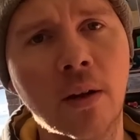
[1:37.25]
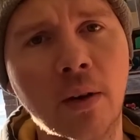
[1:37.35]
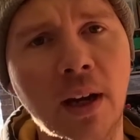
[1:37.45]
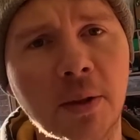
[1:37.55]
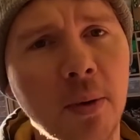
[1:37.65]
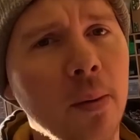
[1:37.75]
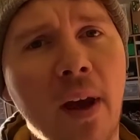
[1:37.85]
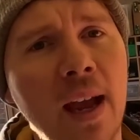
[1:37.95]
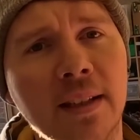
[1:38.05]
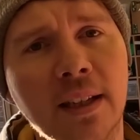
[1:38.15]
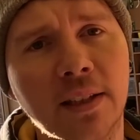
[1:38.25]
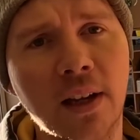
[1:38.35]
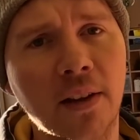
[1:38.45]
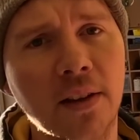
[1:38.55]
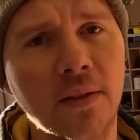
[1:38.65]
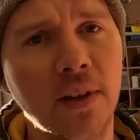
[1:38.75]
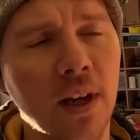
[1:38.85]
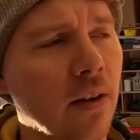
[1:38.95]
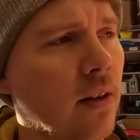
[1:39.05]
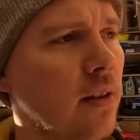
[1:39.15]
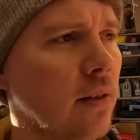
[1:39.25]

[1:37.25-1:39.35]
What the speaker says: Right, it's been a bit hectic start to this video.